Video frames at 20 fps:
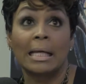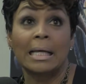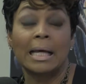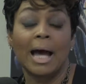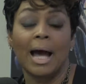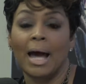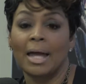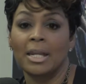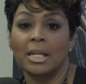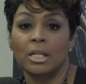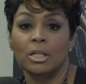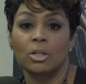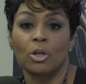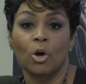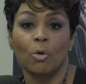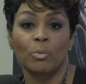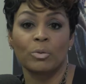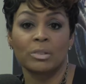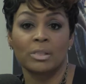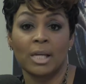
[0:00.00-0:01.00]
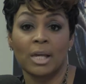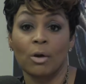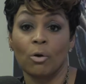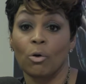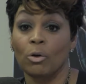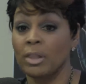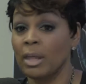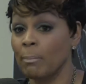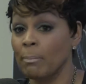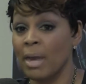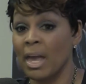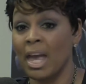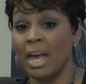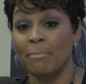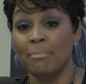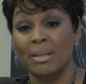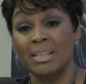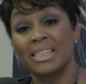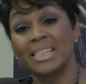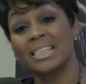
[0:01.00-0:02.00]
I didn't know was there, or that may
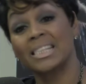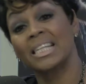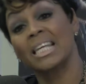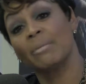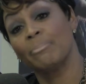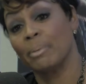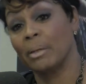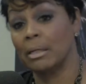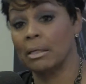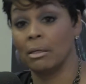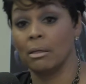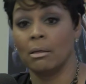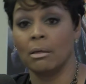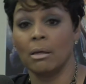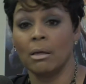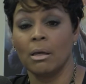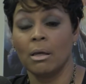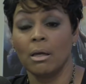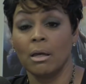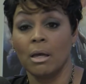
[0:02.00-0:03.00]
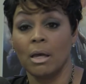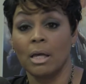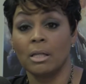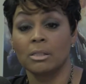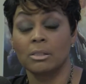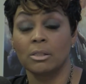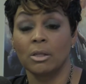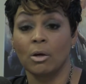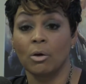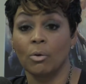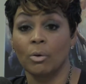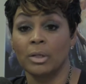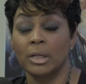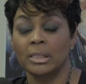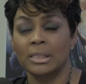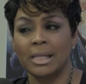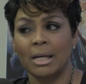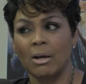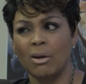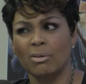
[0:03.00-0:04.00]
have been sleeping. And so
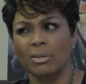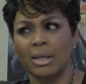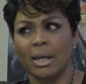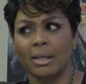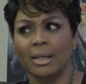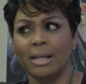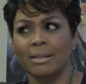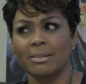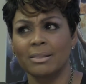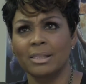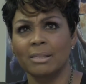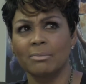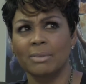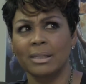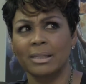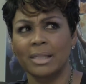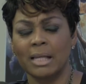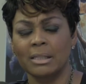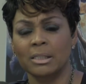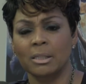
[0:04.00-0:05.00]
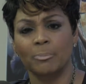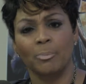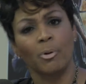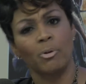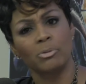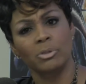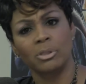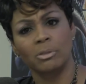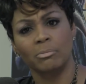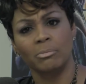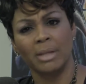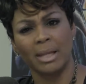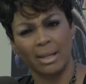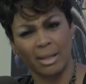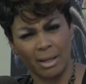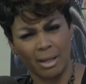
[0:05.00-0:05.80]
it's like, oh yeah, that seems like that's supposed to be like, oh